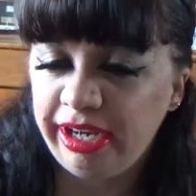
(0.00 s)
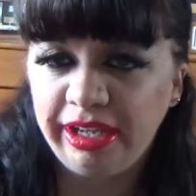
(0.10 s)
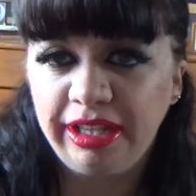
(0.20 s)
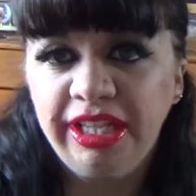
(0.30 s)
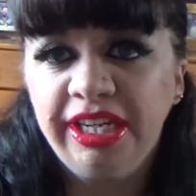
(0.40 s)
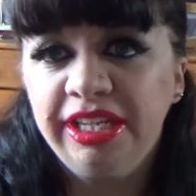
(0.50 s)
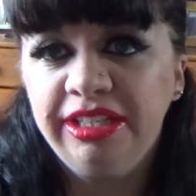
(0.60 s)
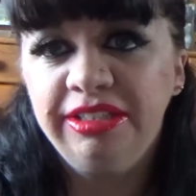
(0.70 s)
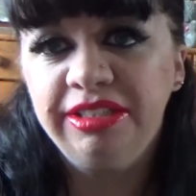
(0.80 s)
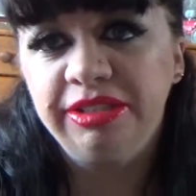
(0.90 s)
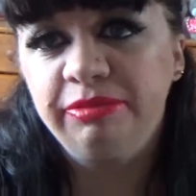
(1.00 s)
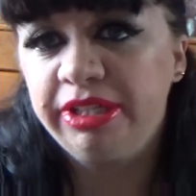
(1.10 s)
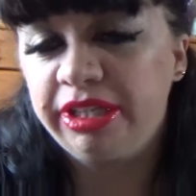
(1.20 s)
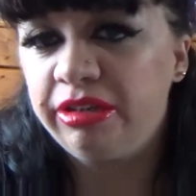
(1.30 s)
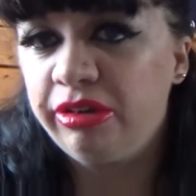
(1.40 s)
in Clinton's when
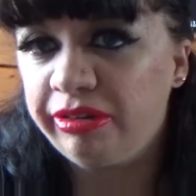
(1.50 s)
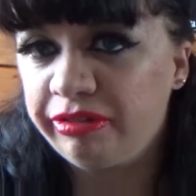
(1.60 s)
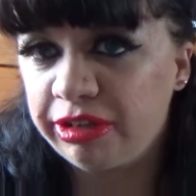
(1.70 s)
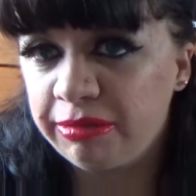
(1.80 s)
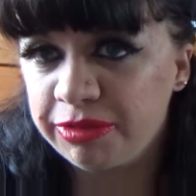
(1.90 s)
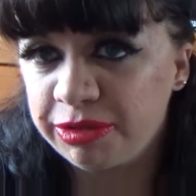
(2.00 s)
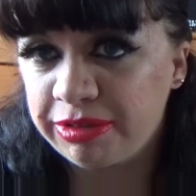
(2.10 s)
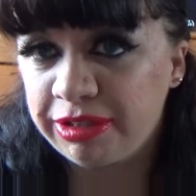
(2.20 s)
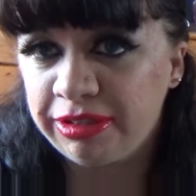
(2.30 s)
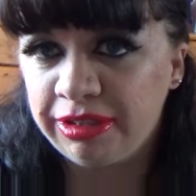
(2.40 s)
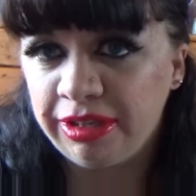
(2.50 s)
our uniforms were